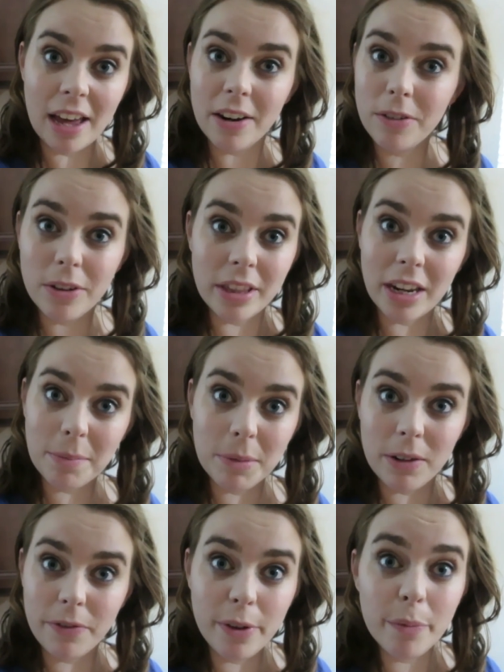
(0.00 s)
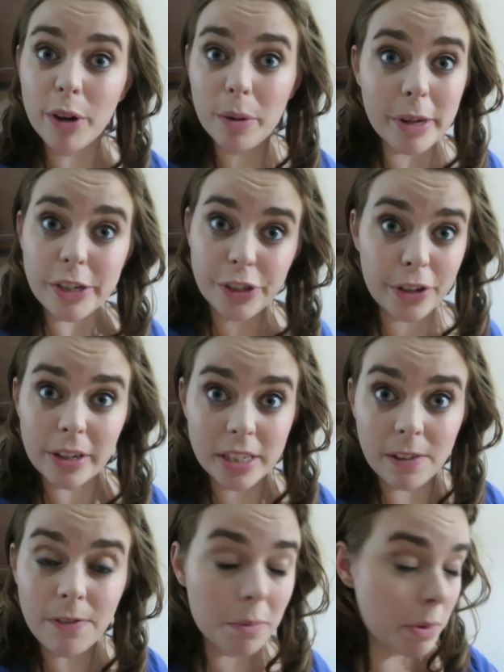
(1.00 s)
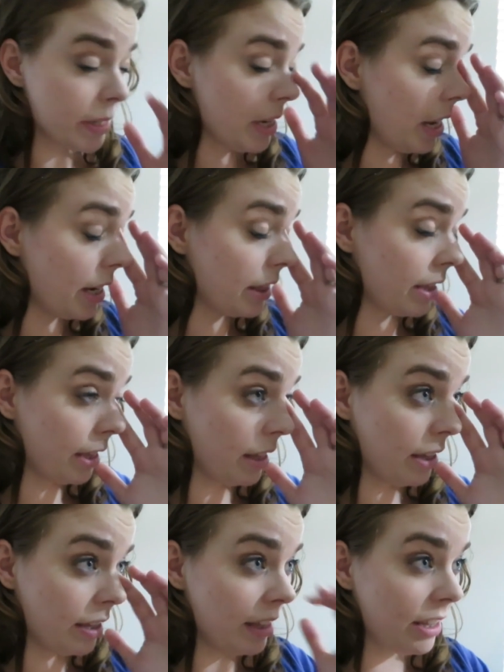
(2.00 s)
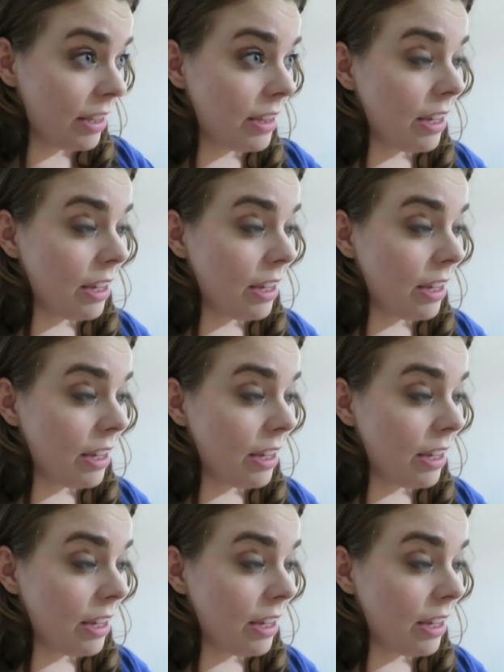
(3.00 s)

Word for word: I don't know that I'm going to film very much, though, because I filmed a ton at the,